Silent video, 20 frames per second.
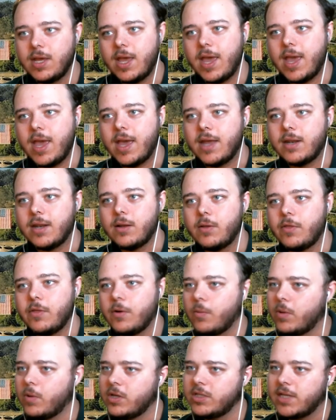and there
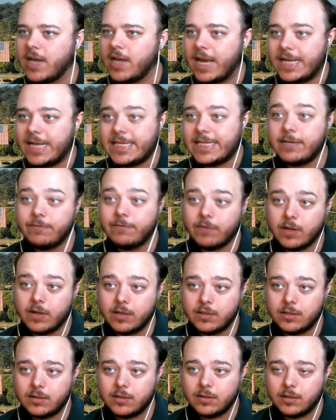was an IT
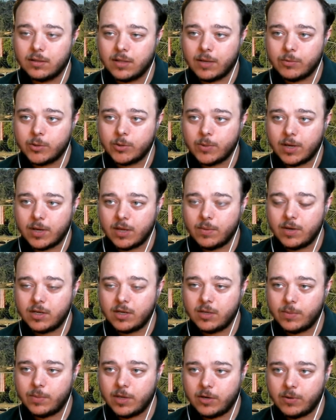fund that was recommended
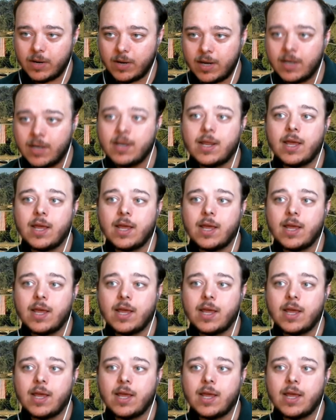to be created,